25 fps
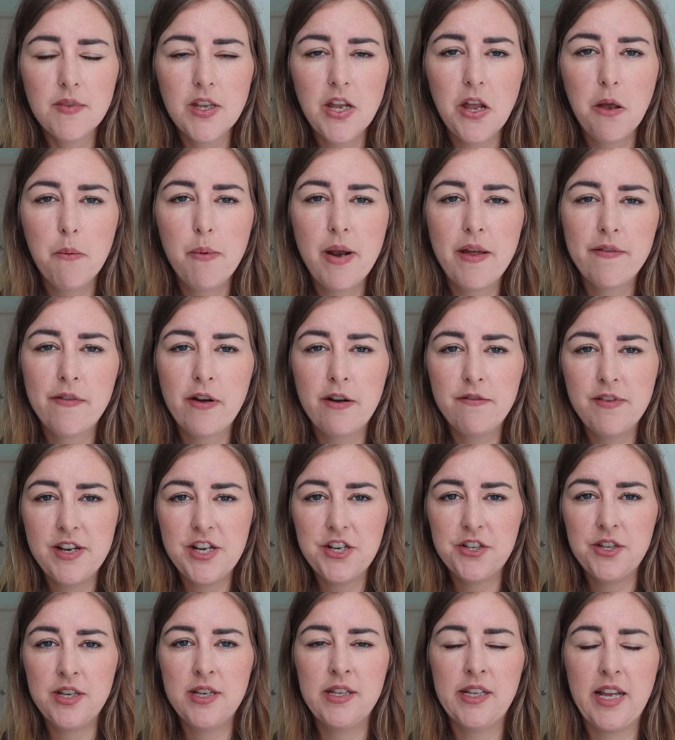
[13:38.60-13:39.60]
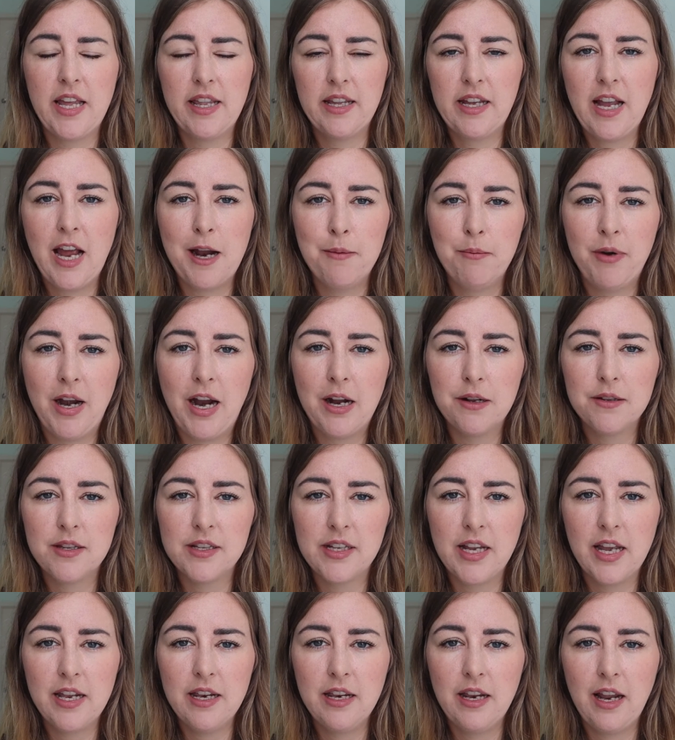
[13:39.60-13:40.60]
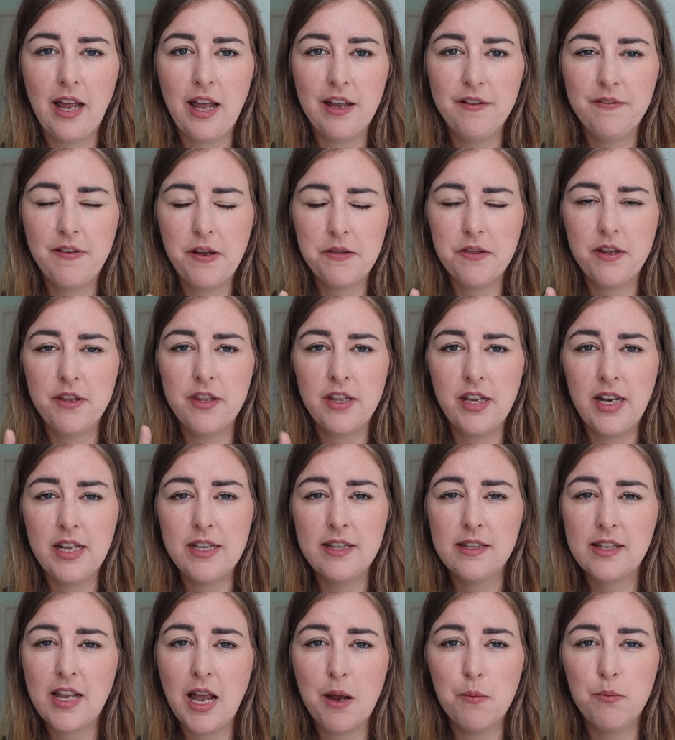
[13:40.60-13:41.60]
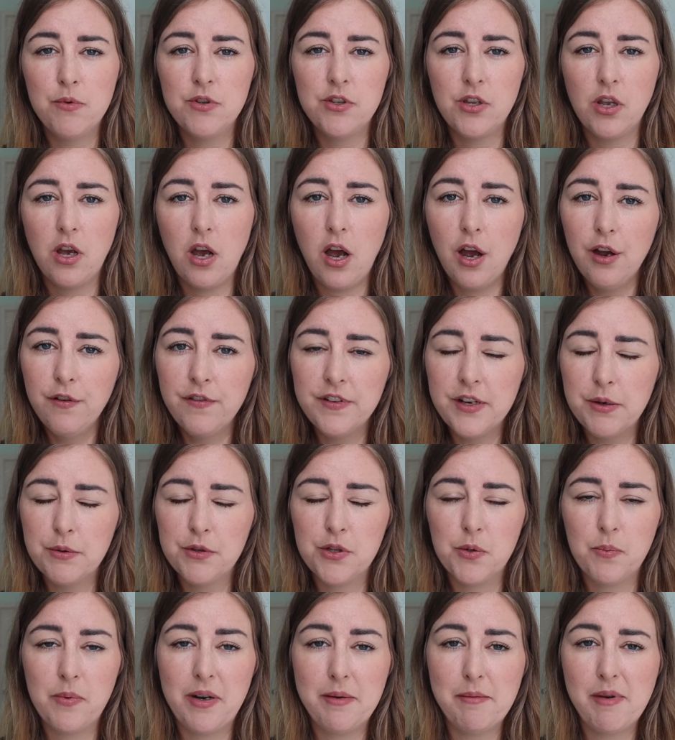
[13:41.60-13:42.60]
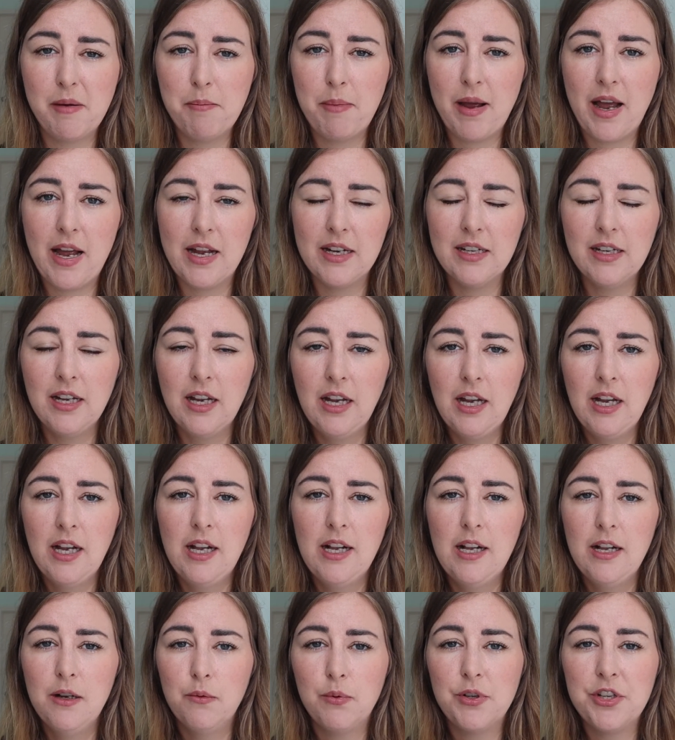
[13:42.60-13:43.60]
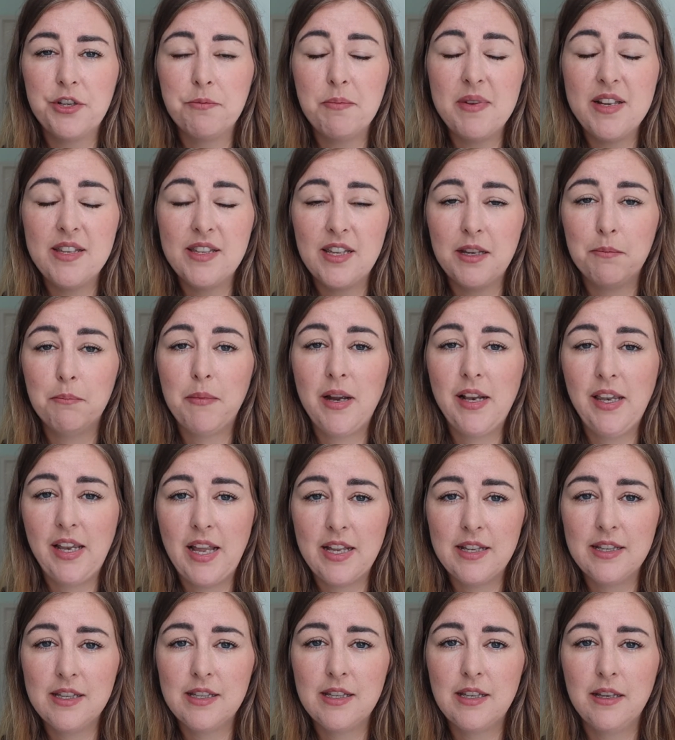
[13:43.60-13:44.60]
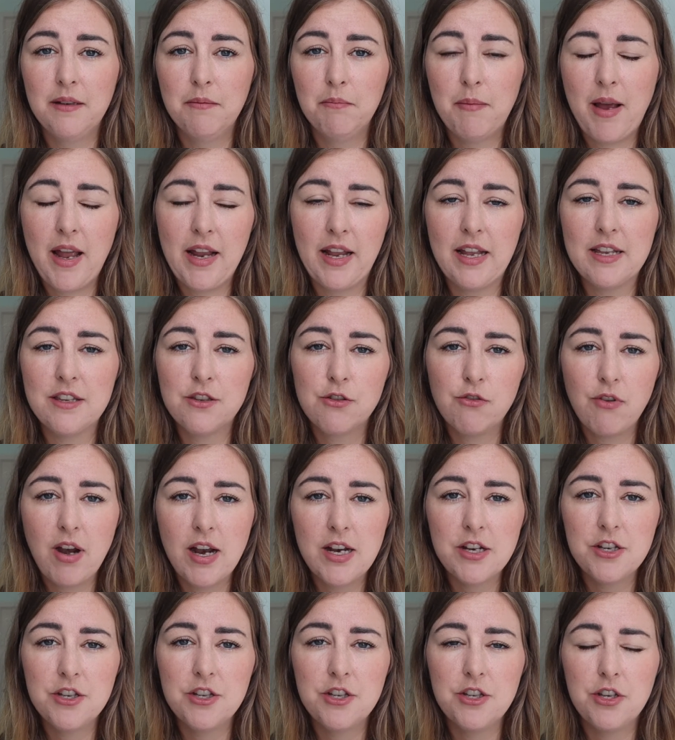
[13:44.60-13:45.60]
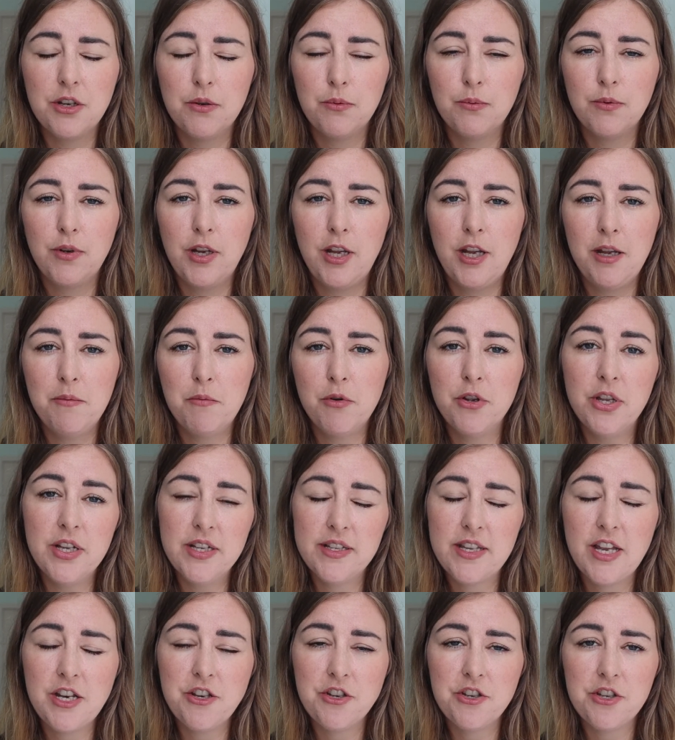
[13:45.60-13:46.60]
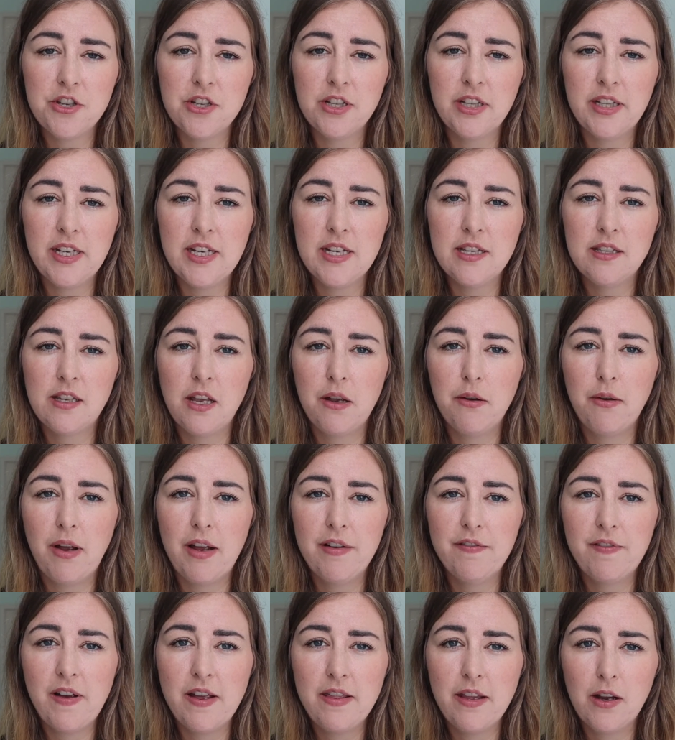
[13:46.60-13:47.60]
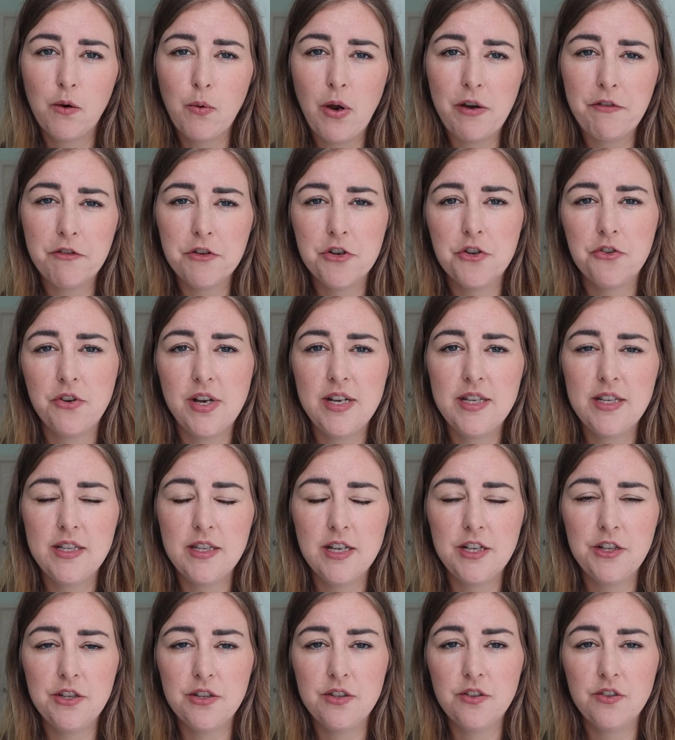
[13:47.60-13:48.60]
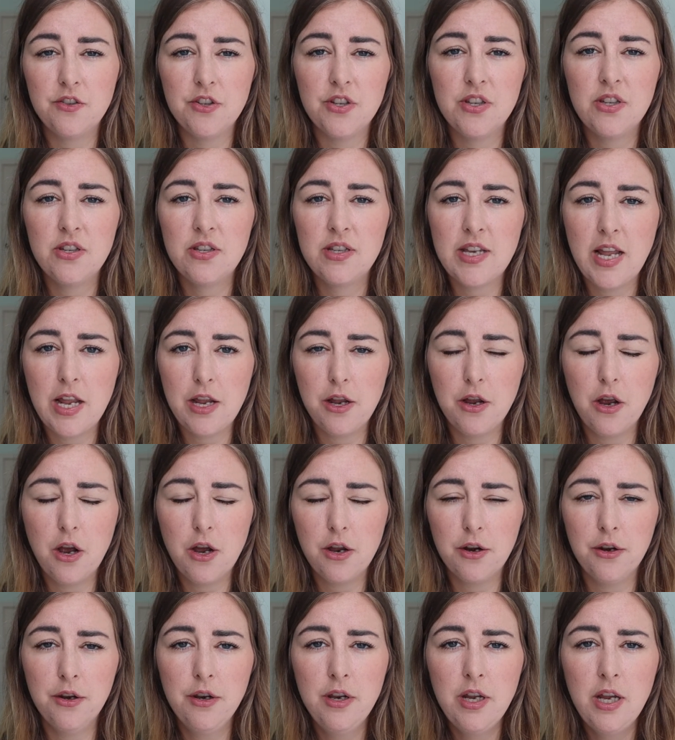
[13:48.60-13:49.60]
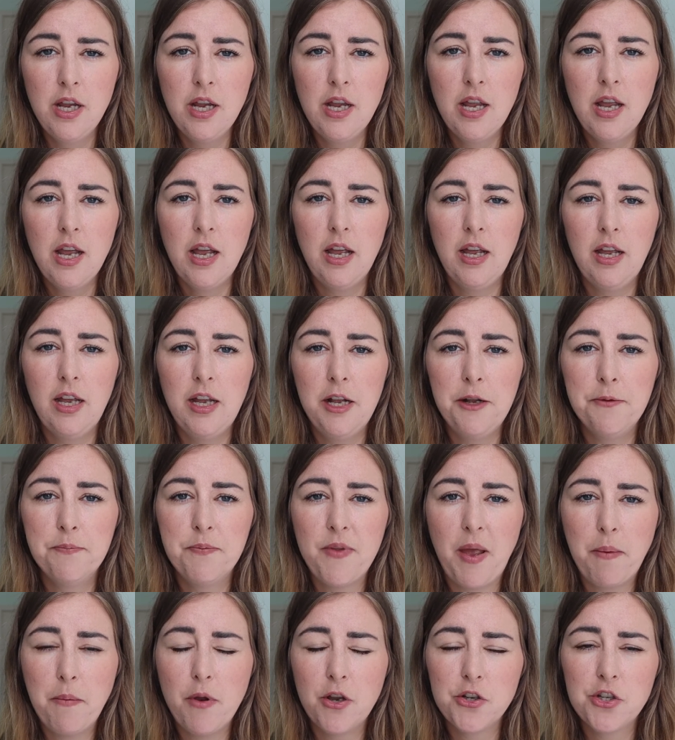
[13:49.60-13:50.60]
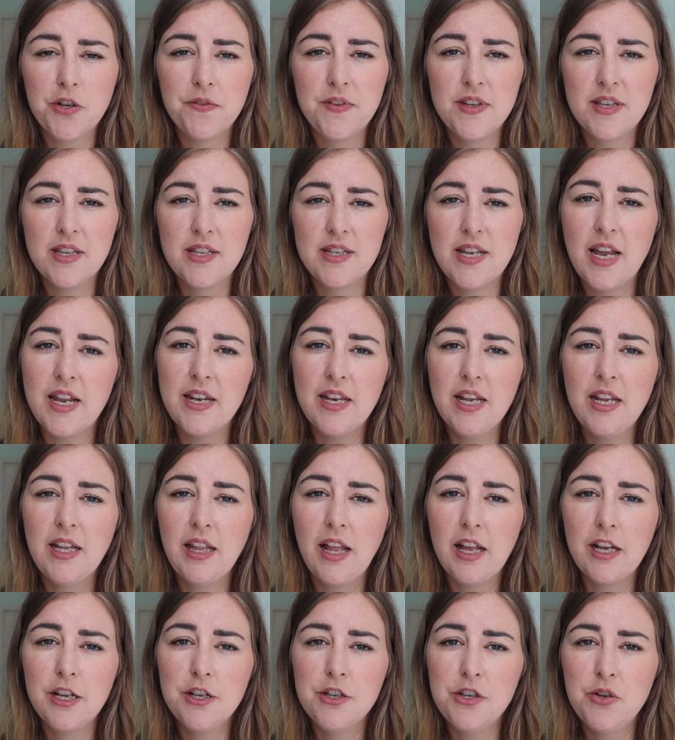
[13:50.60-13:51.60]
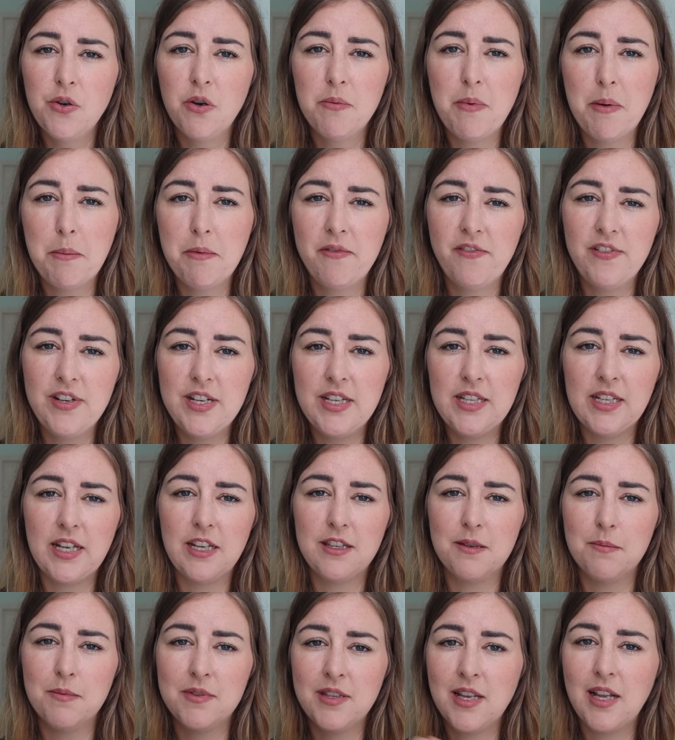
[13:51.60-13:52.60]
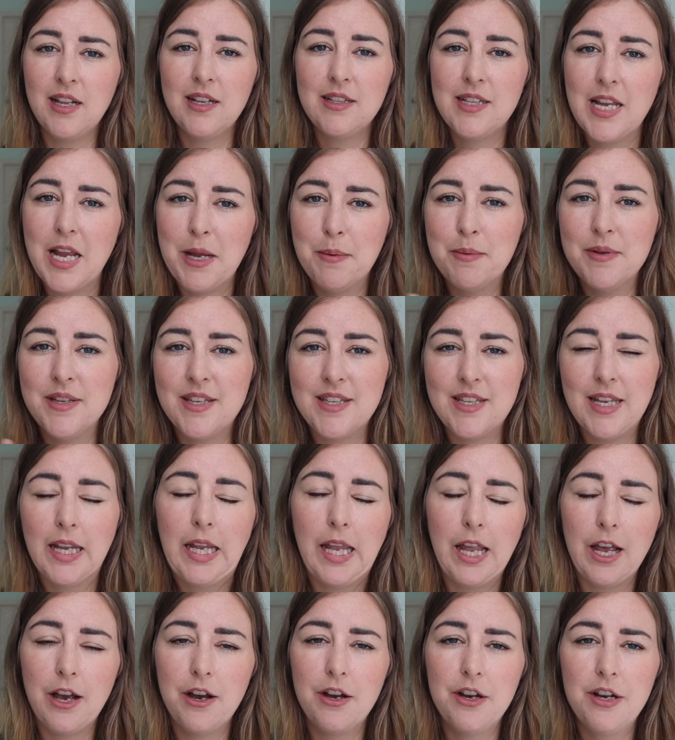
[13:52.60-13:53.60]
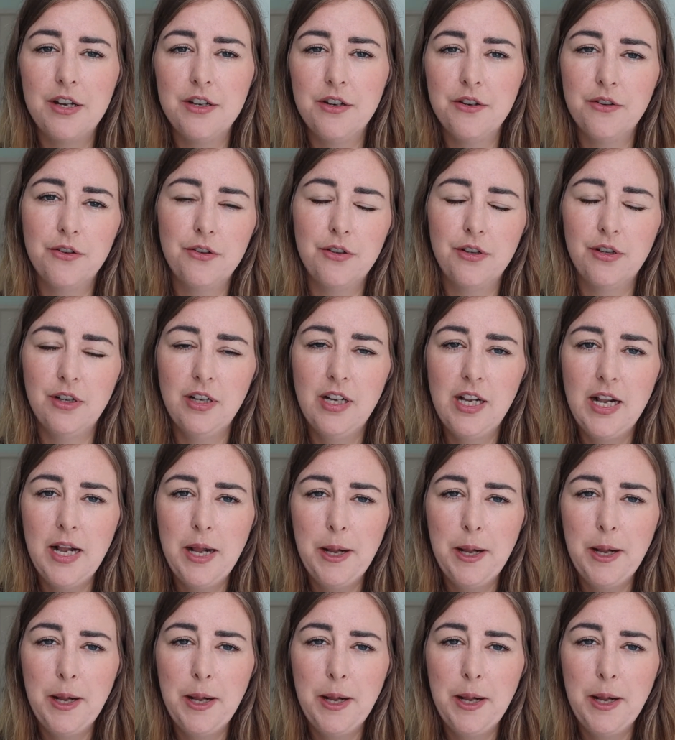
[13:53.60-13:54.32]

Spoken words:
and whenever I reached in to get the camera out again, I found that the lens cap was off and it was somewhere in my bag, which means that my lens might get scratched unintentionally. So I find that quite frustrating that it doesn't just stay on. I'm not sure if there's a technique I can do, or maybe if I need to get some sellotape and stick it on, or